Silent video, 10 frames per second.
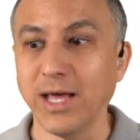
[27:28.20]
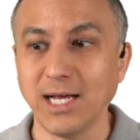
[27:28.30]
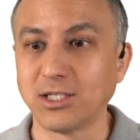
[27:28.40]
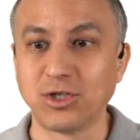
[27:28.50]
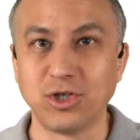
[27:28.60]

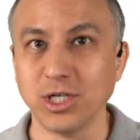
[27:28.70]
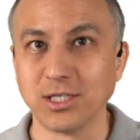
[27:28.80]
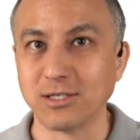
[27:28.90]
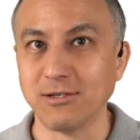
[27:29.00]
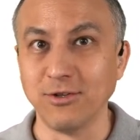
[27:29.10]
That's
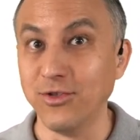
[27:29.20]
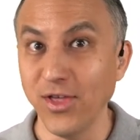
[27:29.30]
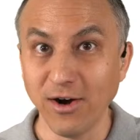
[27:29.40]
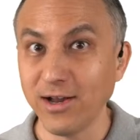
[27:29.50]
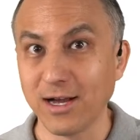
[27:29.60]
just,
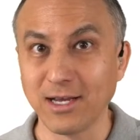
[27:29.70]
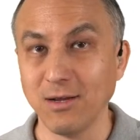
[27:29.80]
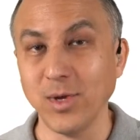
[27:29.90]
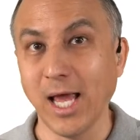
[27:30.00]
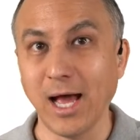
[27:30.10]
they're not
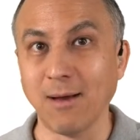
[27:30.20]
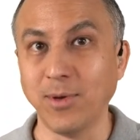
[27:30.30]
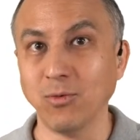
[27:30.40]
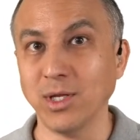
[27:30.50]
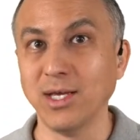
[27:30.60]
going to be
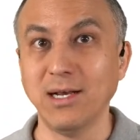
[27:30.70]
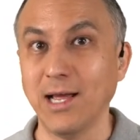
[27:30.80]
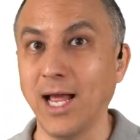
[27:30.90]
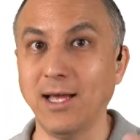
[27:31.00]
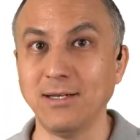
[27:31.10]
happy with
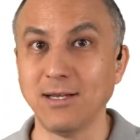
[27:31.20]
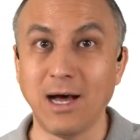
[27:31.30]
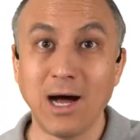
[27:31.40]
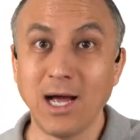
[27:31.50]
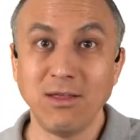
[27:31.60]
it. And
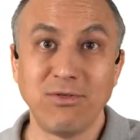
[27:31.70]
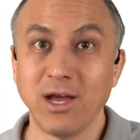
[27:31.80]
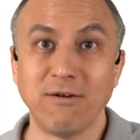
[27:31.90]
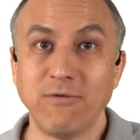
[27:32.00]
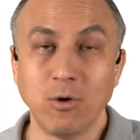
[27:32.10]
I
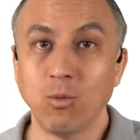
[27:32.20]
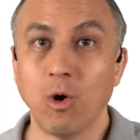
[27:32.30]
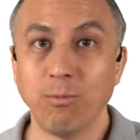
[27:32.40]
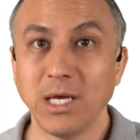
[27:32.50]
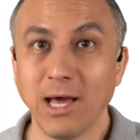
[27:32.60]
therefore
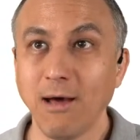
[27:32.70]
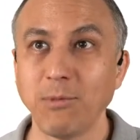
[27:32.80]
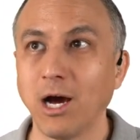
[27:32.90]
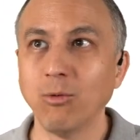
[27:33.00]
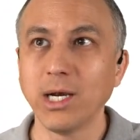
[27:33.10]
won't be
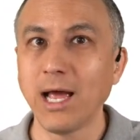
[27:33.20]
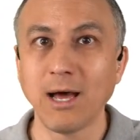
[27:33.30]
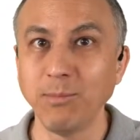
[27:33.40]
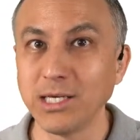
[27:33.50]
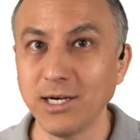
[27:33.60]
happy. I want a
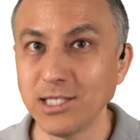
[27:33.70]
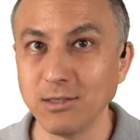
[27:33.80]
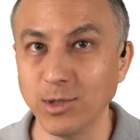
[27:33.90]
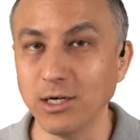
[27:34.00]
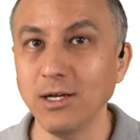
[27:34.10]
happy
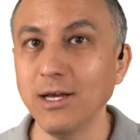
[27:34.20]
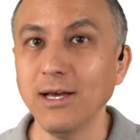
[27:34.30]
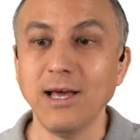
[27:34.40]
customer.